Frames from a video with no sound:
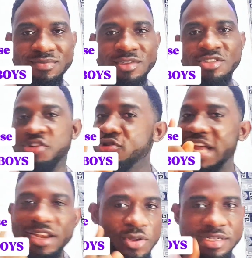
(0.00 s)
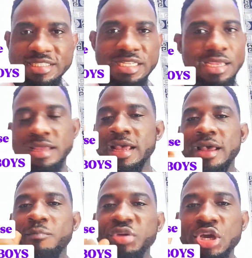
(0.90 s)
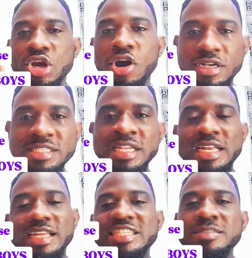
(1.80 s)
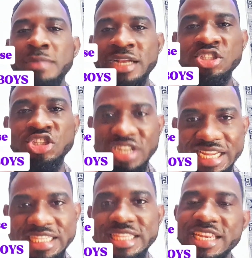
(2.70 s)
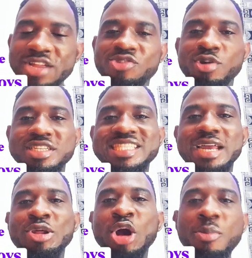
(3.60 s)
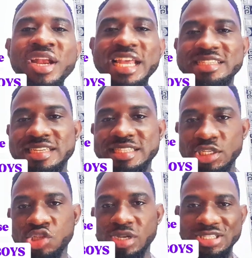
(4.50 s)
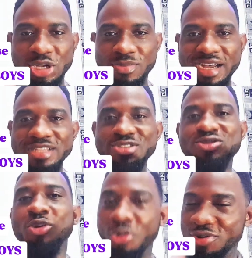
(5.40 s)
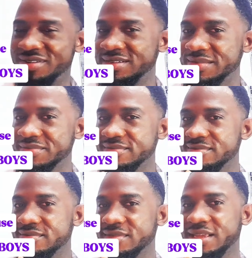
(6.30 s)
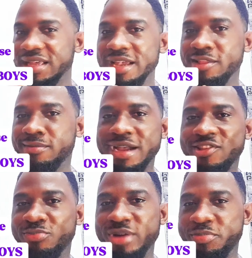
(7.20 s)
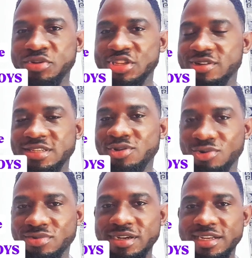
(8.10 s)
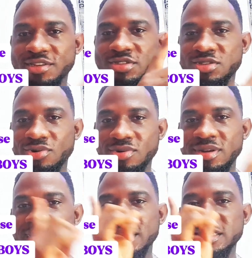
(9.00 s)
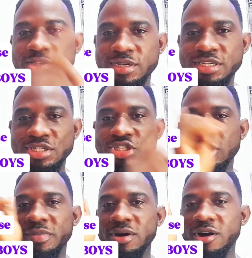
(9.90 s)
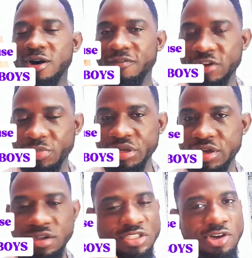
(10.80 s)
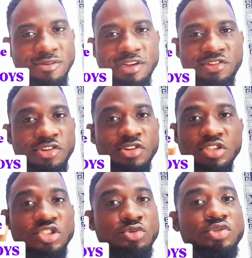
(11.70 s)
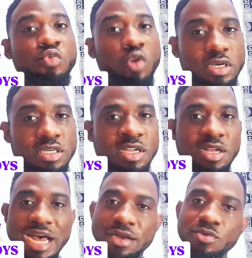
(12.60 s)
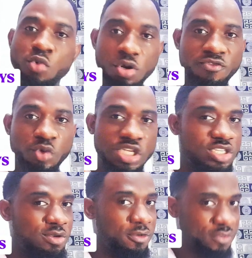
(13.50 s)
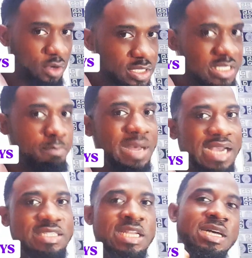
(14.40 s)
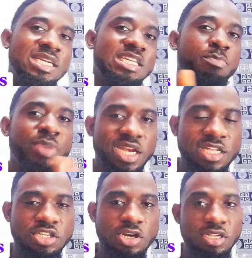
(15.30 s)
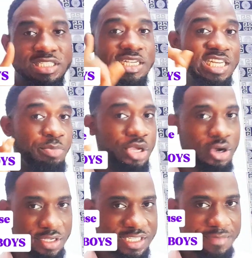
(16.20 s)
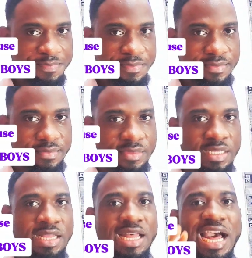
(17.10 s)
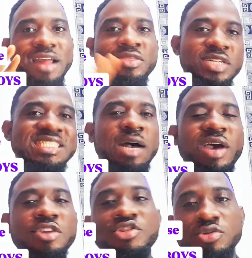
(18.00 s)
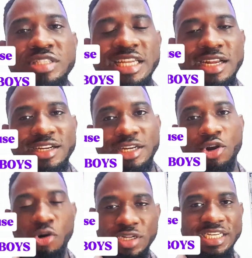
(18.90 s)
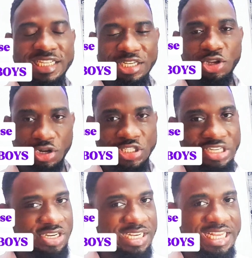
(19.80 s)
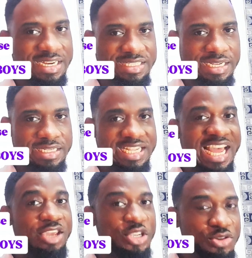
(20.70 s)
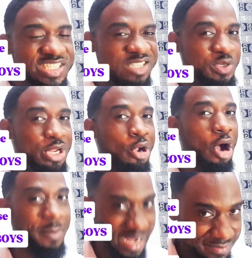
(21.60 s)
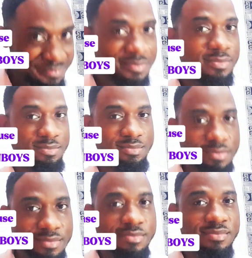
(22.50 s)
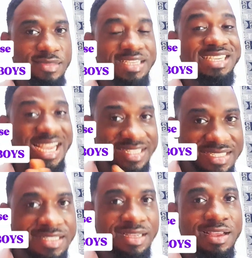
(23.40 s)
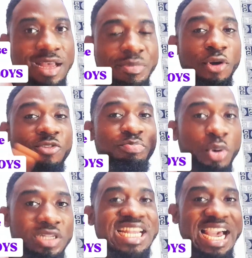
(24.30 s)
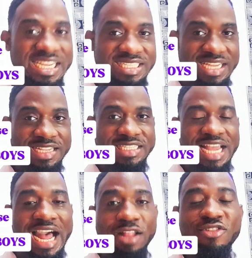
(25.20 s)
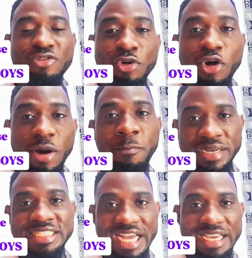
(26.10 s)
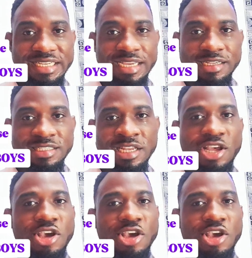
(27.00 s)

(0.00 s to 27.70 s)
So you cannot say because the smart student needed to understand common SAT tricks, comma, so he's required to Prep with Chigozie. No, the so is doing the job of the because already. So you just choose one, and one of which, of course, marks the dependent clause, the because. And notice how I used the coordinating conjunction in that sense. I used it with a comma. Yes, because both ideas are two complete ideas.